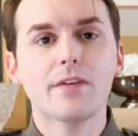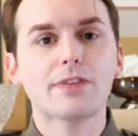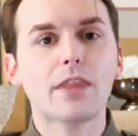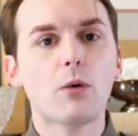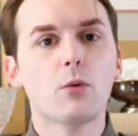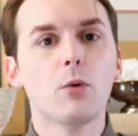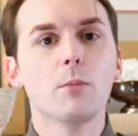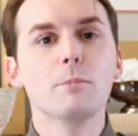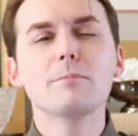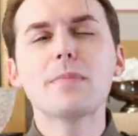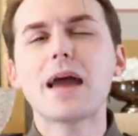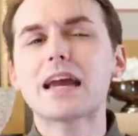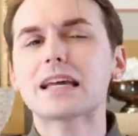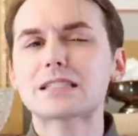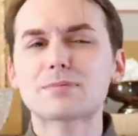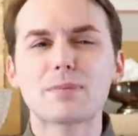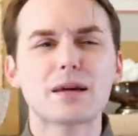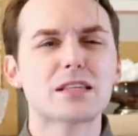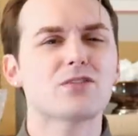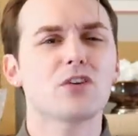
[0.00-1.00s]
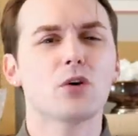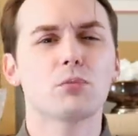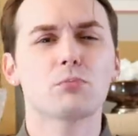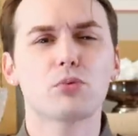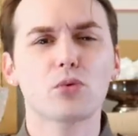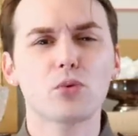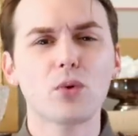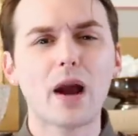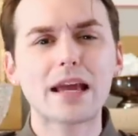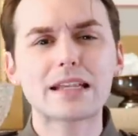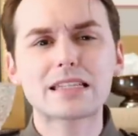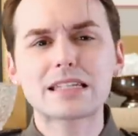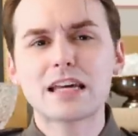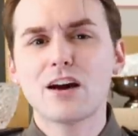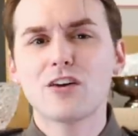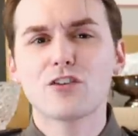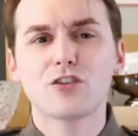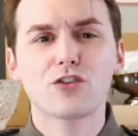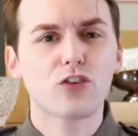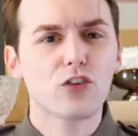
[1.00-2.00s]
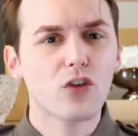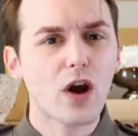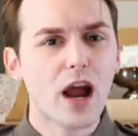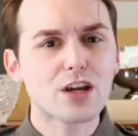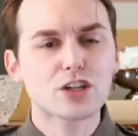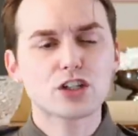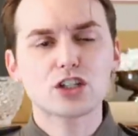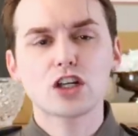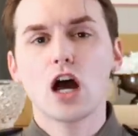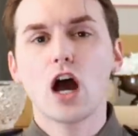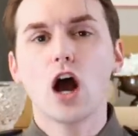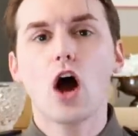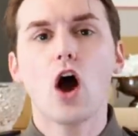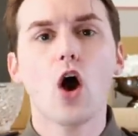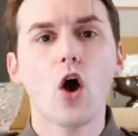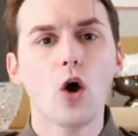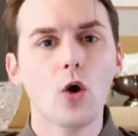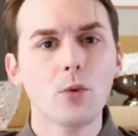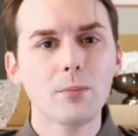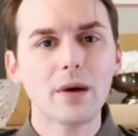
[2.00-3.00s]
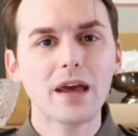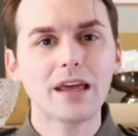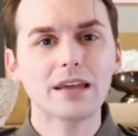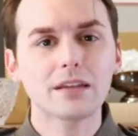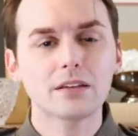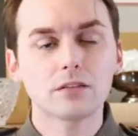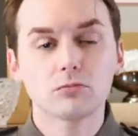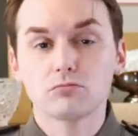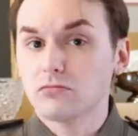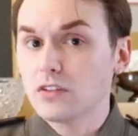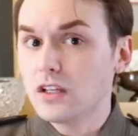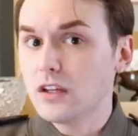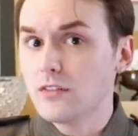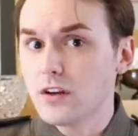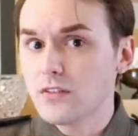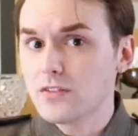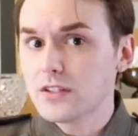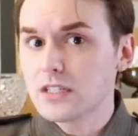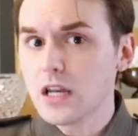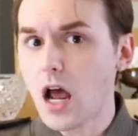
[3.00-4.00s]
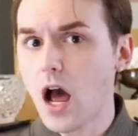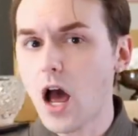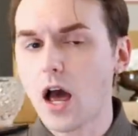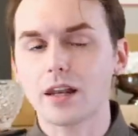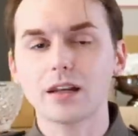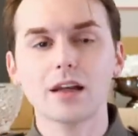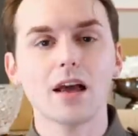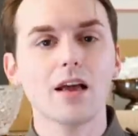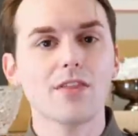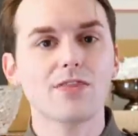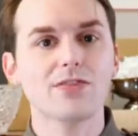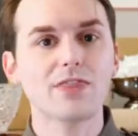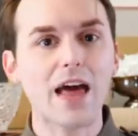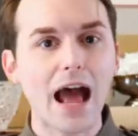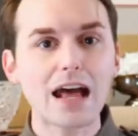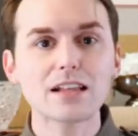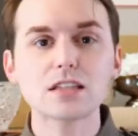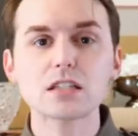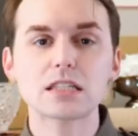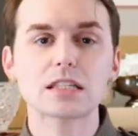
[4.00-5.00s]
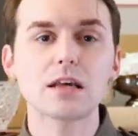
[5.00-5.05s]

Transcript: that will make a space feel bright, fresh, open, even if it's not. That's